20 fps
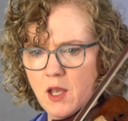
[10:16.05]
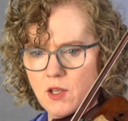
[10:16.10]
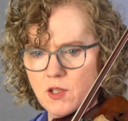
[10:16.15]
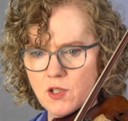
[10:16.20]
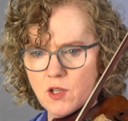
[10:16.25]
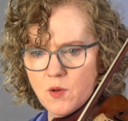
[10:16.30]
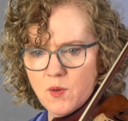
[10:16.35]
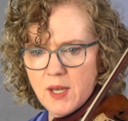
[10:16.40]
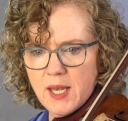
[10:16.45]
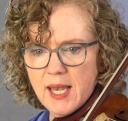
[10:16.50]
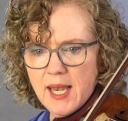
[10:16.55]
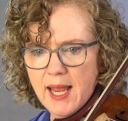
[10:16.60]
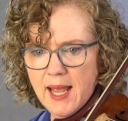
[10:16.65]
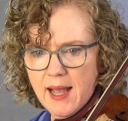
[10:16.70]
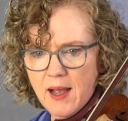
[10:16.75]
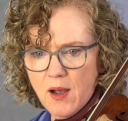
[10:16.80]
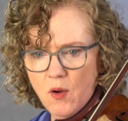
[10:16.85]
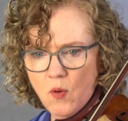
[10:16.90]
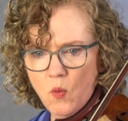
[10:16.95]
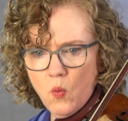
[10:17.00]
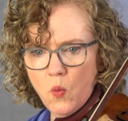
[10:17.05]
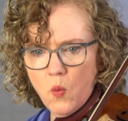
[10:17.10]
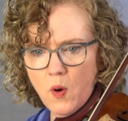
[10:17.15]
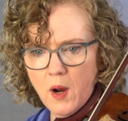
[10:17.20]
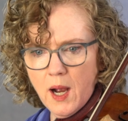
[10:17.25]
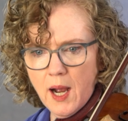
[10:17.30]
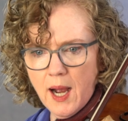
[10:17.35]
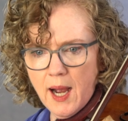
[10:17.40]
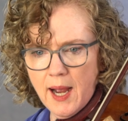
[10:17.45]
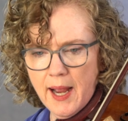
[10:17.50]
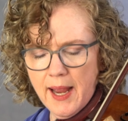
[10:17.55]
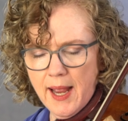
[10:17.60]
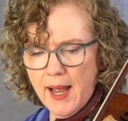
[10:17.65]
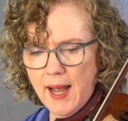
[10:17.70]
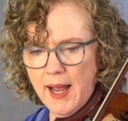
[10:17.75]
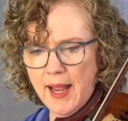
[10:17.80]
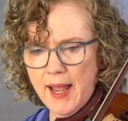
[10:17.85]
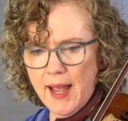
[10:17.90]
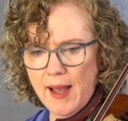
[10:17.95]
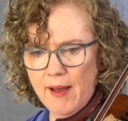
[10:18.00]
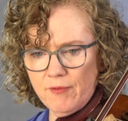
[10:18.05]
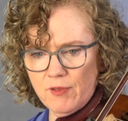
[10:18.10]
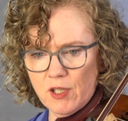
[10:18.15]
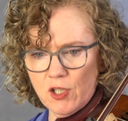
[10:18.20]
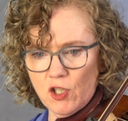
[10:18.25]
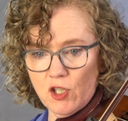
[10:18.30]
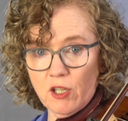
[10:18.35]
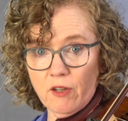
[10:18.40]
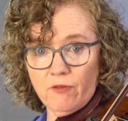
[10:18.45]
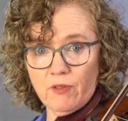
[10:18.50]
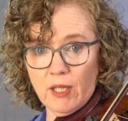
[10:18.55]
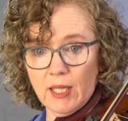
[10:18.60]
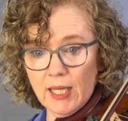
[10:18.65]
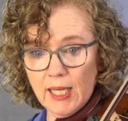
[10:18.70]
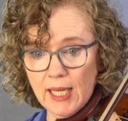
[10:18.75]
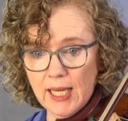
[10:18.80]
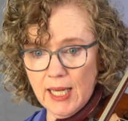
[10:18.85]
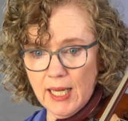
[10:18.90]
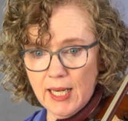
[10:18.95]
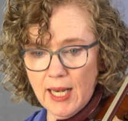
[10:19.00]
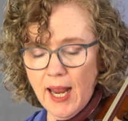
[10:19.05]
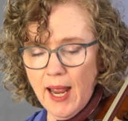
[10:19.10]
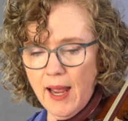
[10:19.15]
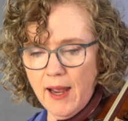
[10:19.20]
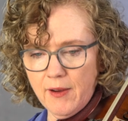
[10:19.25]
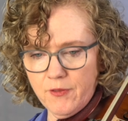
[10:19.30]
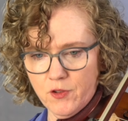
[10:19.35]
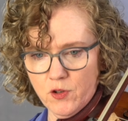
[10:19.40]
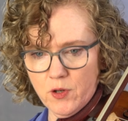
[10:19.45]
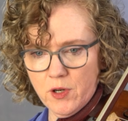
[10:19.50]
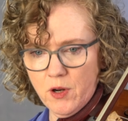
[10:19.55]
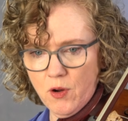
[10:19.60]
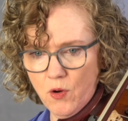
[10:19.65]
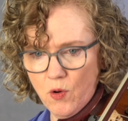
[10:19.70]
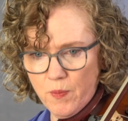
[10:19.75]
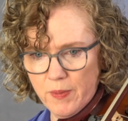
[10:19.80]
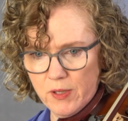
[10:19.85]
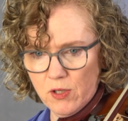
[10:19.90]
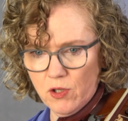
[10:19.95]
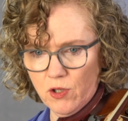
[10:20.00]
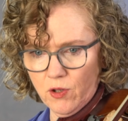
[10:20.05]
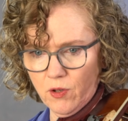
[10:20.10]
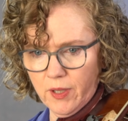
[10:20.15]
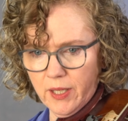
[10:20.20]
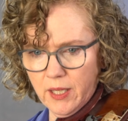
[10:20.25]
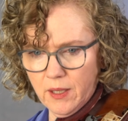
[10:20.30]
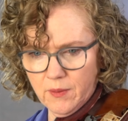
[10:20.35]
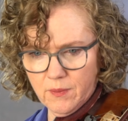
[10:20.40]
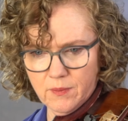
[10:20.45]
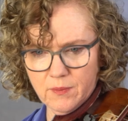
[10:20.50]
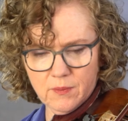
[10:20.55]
so now I have to shift again after an open string.